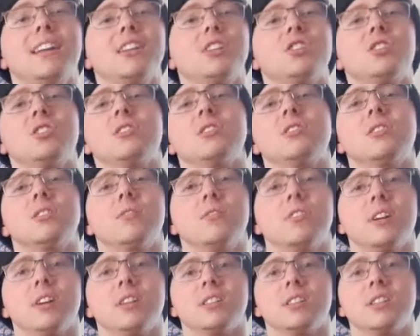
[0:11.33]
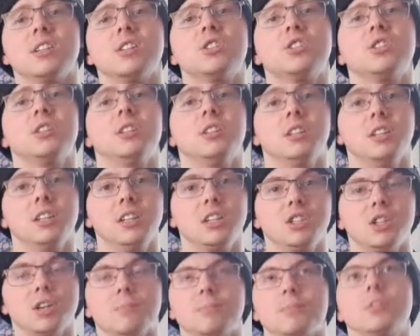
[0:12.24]
ancient civilization in
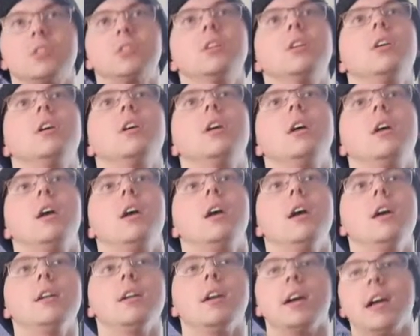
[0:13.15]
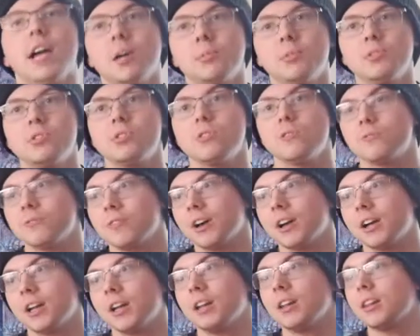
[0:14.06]
Egypt. And I happen to
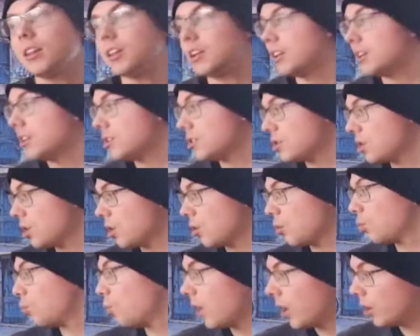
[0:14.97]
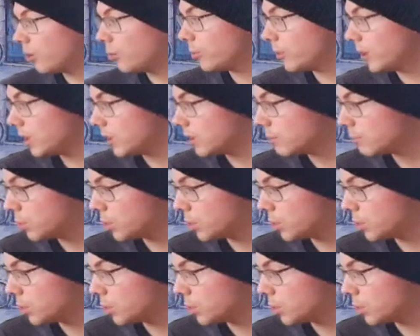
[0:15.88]
find these well-written